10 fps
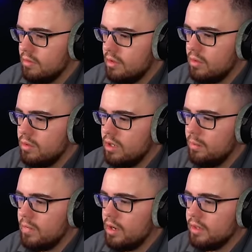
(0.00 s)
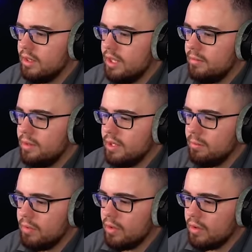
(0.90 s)
Oh, come on. Let him be a
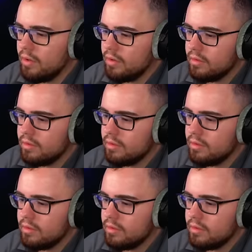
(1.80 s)
bird.